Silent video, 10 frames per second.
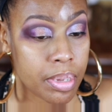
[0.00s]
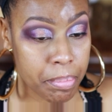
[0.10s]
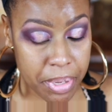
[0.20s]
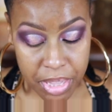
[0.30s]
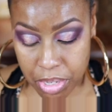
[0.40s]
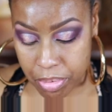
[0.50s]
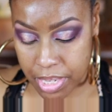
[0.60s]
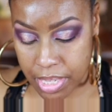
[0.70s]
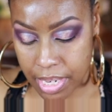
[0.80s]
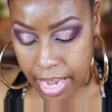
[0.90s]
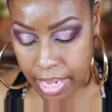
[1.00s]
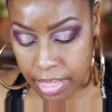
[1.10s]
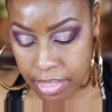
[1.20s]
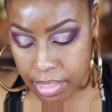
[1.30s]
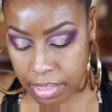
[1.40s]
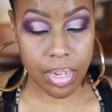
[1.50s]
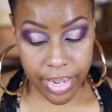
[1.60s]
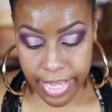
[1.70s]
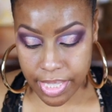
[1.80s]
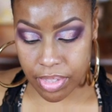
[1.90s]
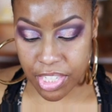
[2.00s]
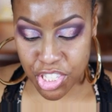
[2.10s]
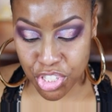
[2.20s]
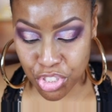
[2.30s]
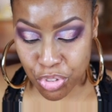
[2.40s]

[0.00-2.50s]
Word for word: But this one is nice. Okay, so this is